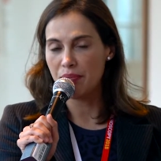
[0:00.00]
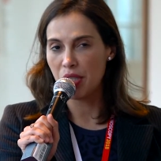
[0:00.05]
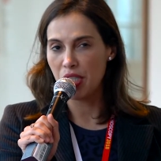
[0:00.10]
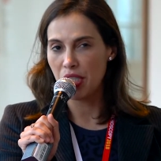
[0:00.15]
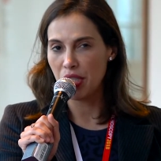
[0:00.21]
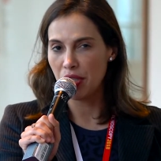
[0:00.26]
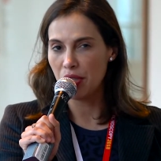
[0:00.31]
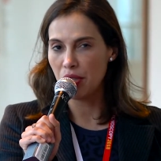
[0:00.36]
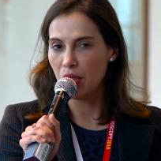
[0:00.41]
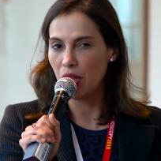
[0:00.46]

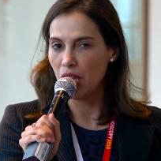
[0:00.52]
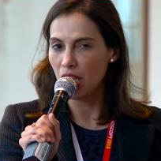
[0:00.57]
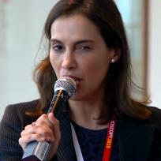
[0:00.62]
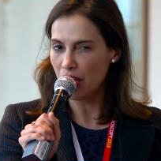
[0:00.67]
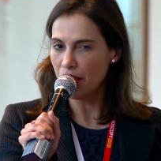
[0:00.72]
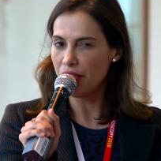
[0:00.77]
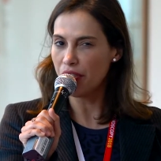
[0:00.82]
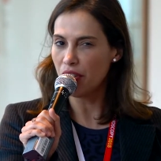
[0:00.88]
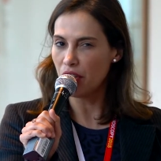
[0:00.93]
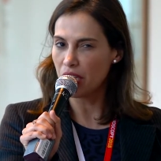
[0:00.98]
to
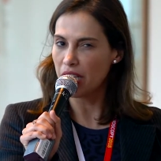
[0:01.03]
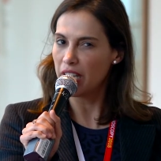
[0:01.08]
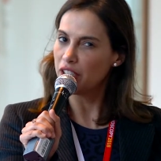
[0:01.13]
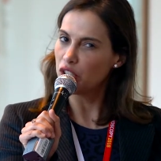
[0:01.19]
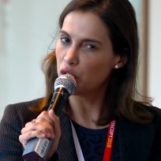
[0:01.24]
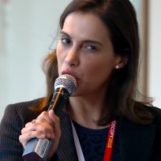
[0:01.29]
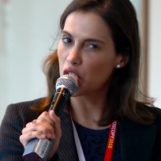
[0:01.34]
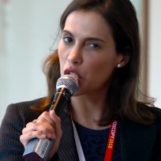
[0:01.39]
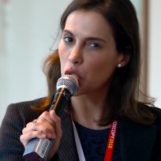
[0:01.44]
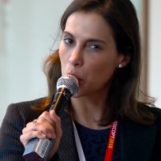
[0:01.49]
look for and
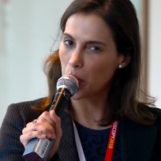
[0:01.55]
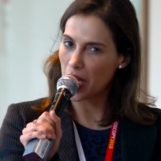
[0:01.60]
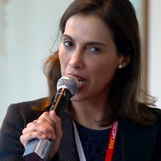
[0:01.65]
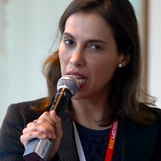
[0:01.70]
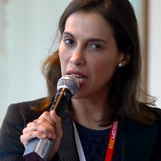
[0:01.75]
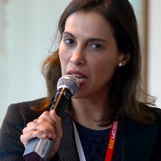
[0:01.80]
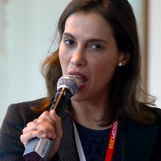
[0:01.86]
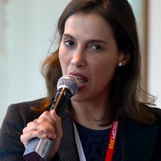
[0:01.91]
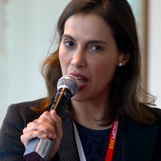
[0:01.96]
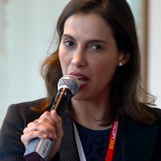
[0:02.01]
to
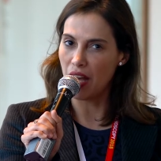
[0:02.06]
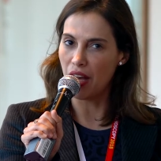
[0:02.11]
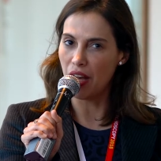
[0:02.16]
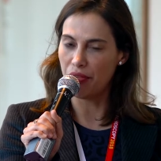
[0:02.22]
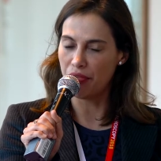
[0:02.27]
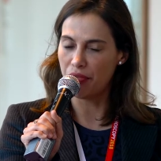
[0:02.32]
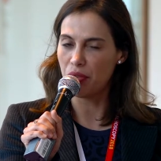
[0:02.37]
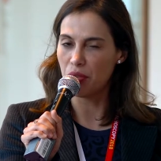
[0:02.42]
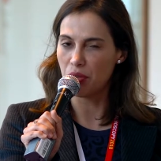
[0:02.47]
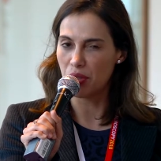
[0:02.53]
screen
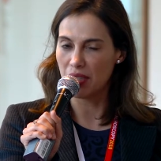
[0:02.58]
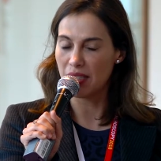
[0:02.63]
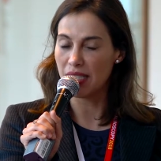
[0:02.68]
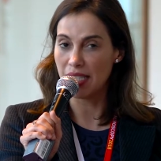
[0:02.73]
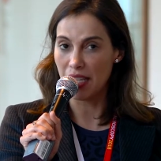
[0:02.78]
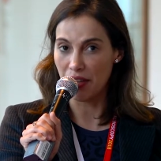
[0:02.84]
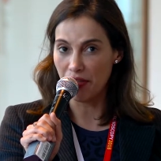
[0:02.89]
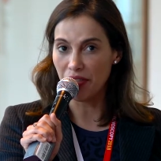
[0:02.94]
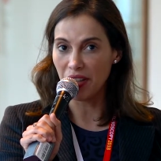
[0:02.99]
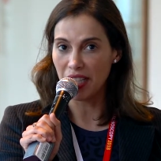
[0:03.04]
for
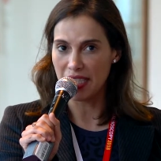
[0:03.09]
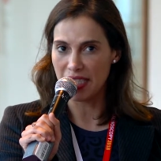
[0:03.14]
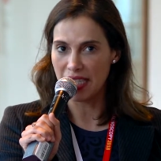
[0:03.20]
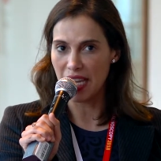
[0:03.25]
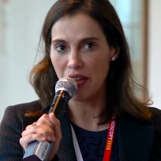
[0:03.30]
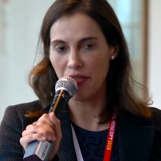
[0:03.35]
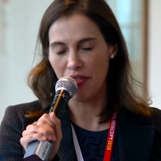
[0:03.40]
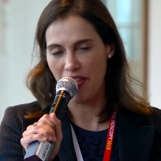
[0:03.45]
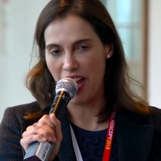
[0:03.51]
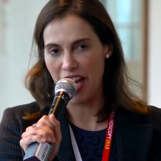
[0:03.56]
syphilis
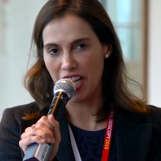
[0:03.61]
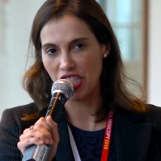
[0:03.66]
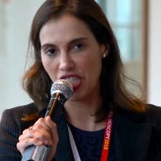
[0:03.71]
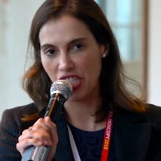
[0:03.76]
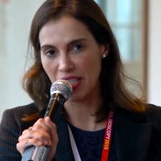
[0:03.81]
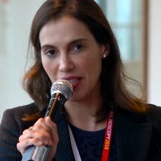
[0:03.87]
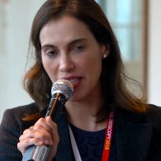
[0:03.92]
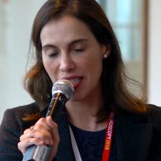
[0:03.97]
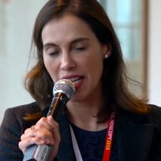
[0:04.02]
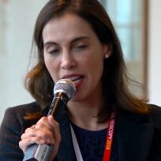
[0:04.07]

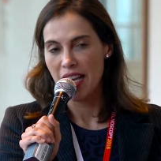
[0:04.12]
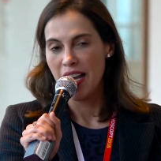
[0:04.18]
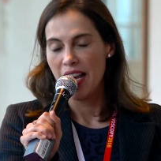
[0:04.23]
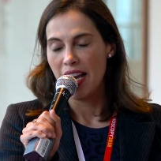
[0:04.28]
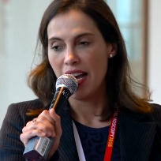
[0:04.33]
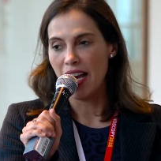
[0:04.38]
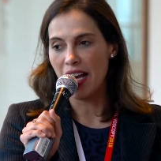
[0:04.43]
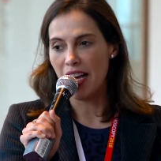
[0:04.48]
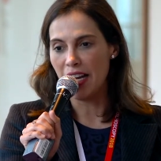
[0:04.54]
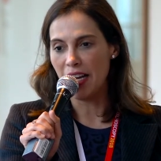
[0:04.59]
infections.
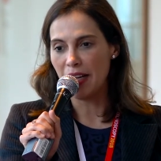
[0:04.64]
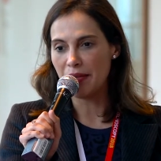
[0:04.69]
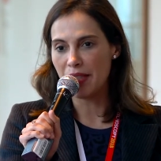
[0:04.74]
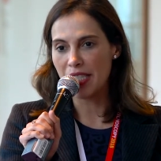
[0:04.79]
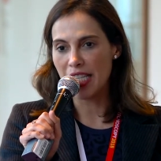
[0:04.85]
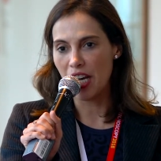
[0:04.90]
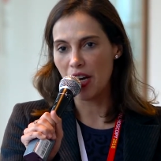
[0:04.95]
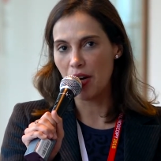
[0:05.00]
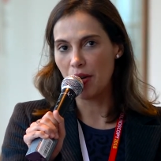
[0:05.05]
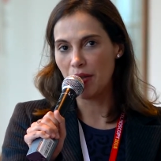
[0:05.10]

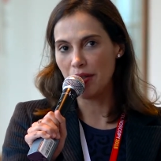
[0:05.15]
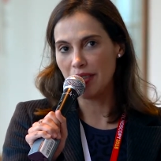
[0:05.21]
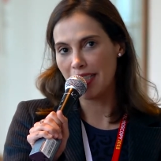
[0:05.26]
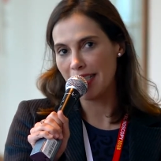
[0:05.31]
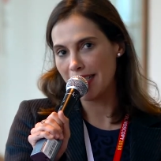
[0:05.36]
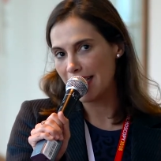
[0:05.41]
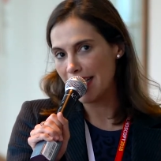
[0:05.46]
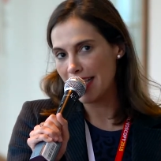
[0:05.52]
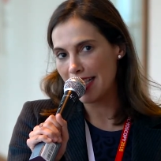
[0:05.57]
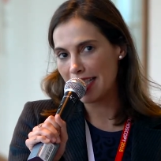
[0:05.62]
So
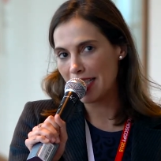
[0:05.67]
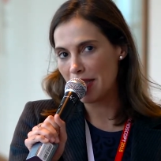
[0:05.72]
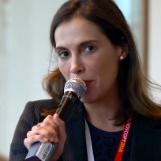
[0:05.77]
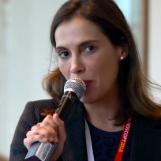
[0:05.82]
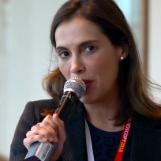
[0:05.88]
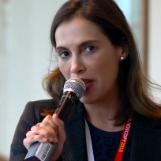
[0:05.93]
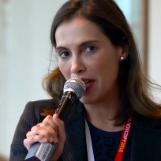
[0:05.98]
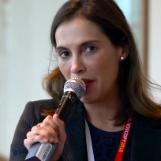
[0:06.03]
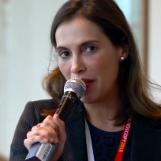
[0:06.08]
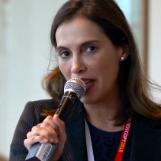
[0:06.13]
this is
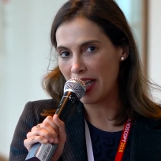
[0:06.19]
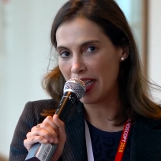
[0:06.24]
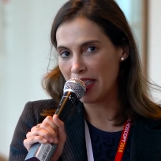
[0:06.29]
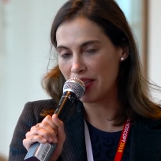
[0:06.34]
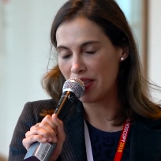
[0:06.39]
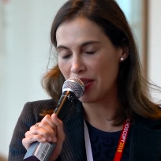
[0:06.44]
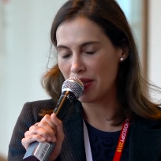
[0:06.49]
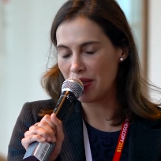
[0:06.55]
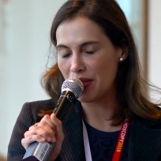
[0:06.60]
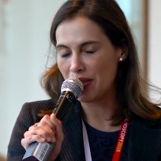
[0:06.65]
what I would like
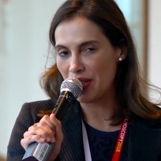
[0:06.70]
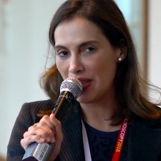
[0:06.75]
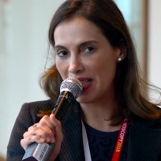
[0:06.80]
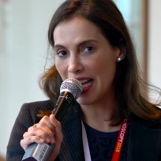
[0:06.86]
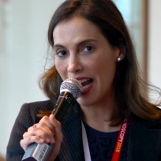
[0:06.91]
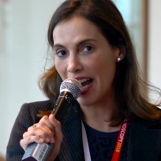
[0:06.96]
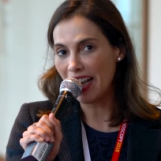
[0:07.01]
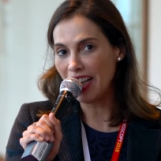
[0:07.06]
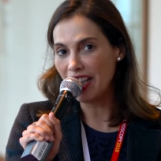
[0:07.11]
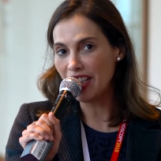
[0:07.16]
to
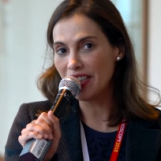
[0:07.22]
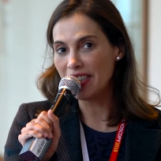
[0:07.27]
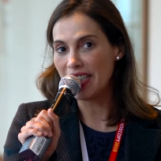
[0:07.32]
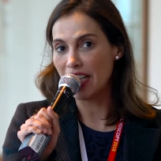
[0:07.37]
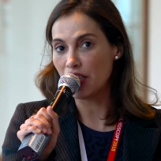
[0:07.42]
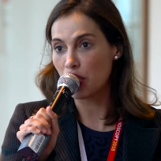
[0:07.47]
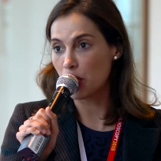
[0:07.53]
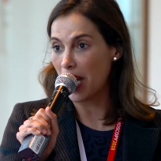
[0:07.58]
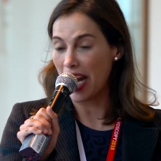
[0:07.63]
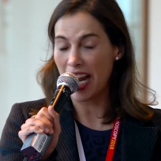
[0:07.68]
tell you,
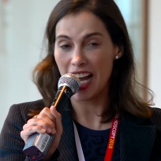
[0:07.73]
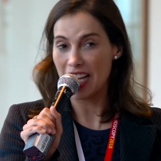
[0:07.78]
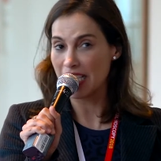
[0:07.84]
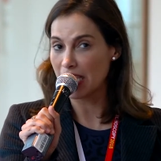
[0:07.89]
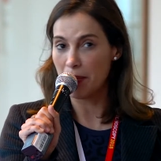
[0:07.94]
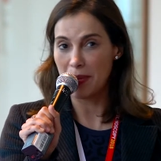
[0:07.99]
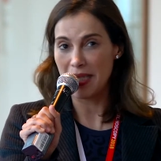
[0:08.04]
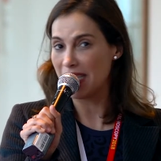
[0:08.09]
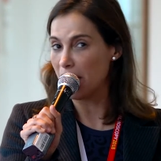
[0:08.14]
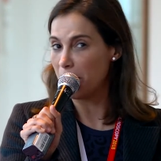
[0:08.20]
that
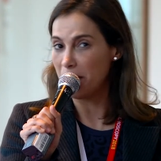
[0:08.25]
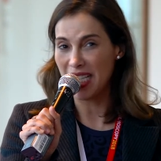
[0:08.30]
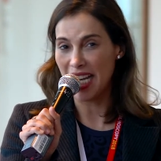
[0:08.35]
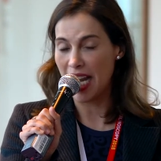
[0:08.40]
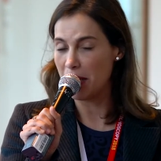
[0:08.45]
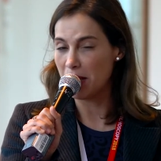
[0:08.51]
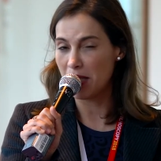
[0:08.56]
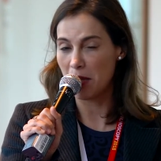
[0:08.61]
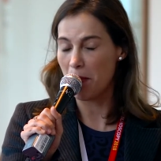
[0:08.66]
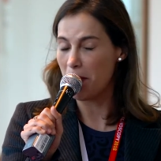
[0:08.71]
trichoscopy
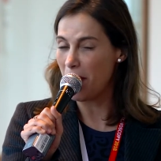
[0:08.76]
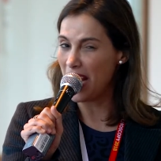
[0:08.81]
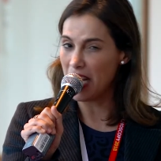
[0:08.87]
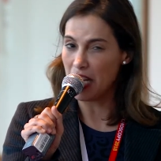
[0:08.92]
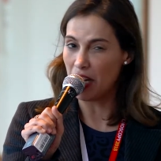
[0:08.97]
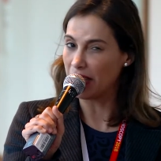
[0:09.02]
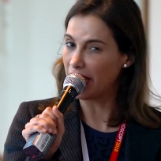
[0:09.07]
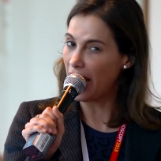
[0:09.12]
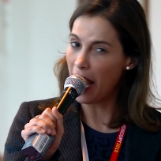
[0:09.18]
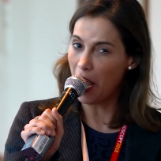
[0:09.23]
sometimes may
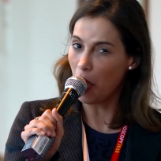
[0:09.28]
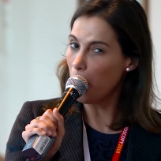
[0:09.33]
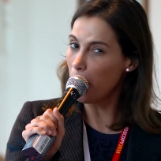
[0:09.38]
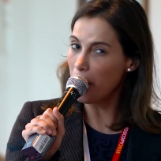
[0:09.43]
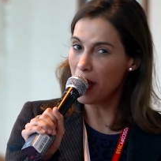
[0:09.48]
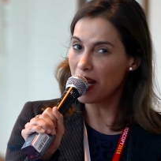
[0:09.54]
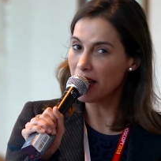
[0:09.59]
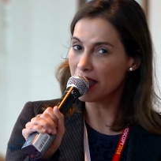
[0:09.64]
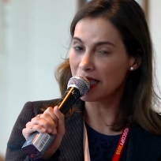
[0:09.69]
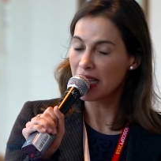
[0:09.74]
not help
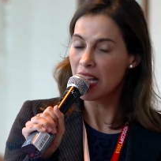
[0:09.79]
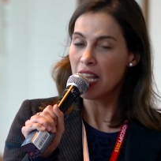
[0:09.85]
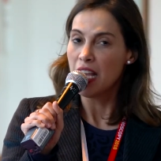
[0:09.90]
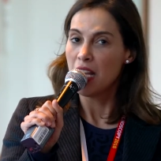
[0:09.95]
us